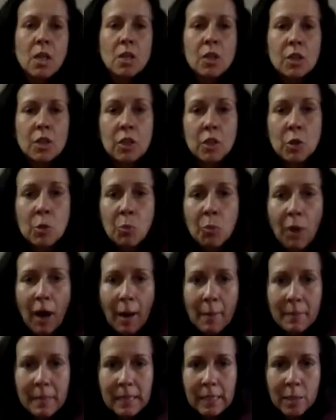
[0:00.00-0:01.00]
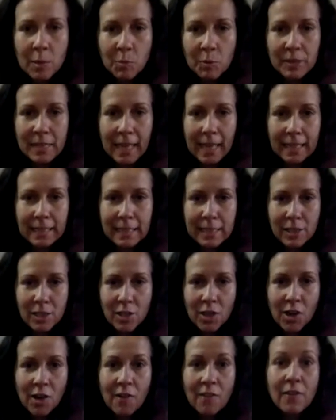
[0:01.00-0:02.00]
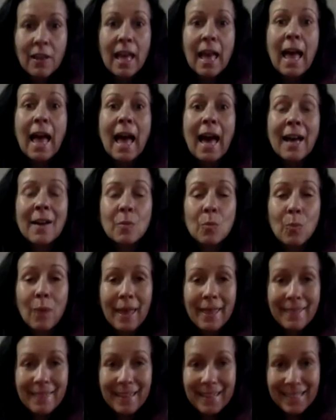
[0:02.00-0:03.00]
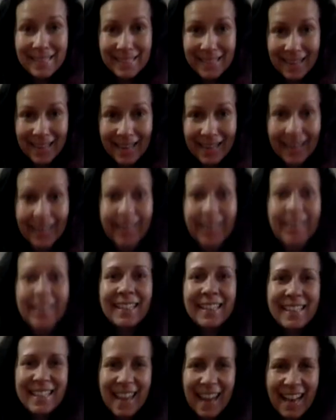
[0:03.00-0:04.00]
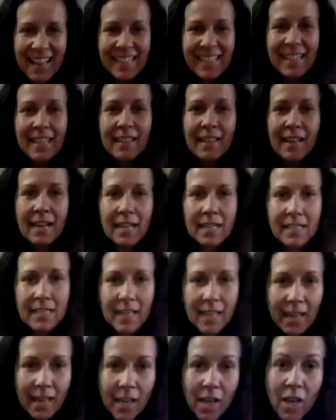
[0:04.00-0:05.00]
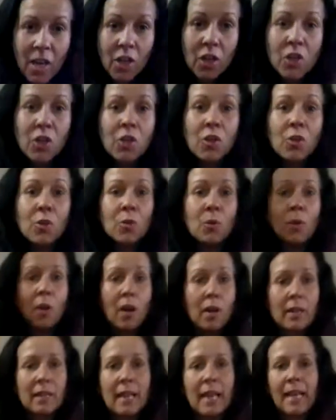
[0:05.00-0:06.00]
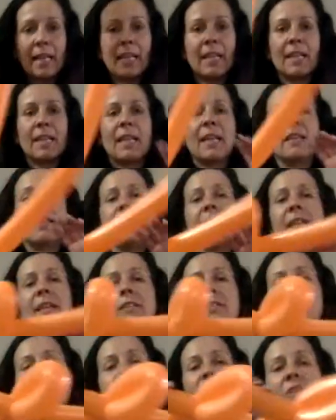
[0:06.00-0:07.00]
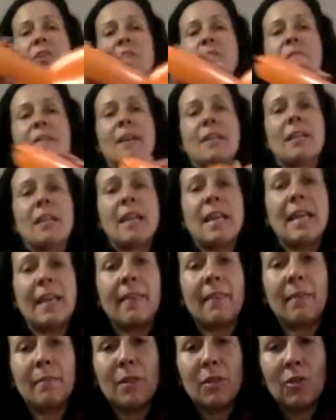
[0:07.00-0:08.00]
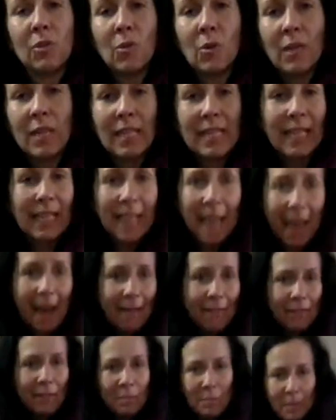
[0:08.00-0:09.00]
Do you promise to protect and serve? And when they say yes, then I say, you are knighted. And then I turn it around and hand them the sword, and they laugh, and the